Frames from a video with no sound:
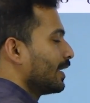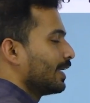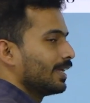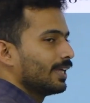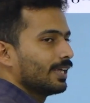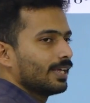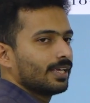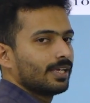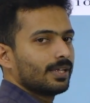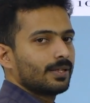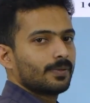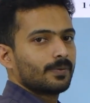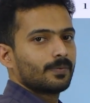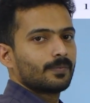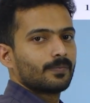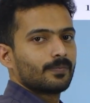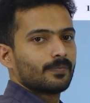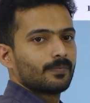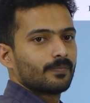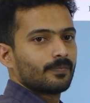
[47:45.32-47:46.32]
E.
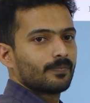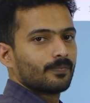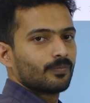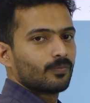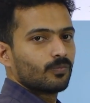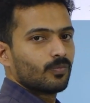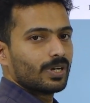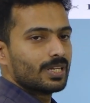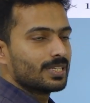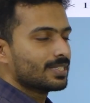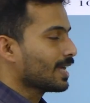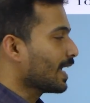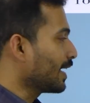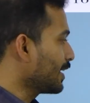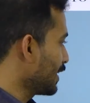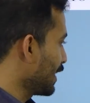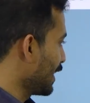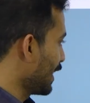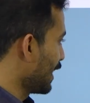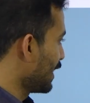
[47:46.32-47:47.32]
What is
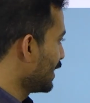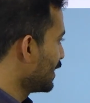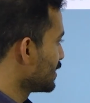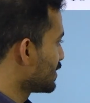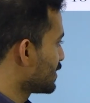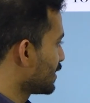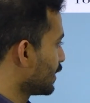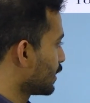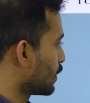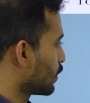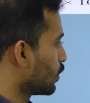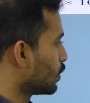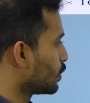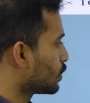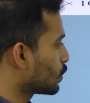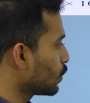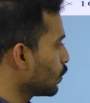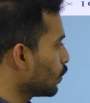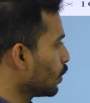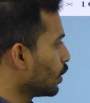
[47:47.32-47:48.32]
that? N is equal
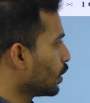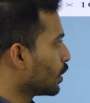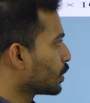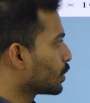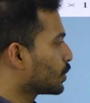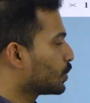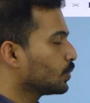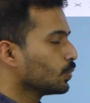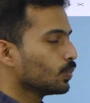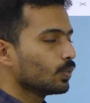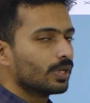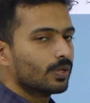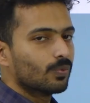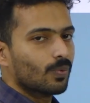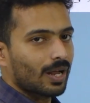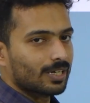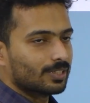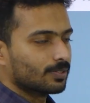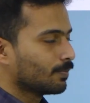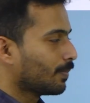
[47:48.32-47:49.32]
to Q
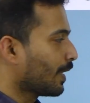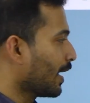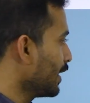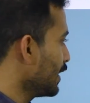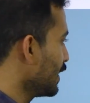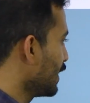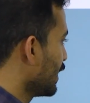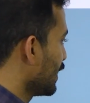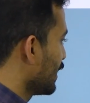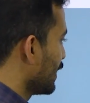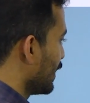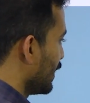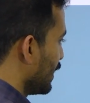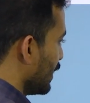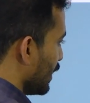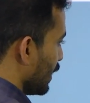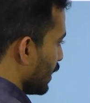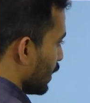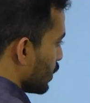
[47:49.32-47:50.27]
divided by E.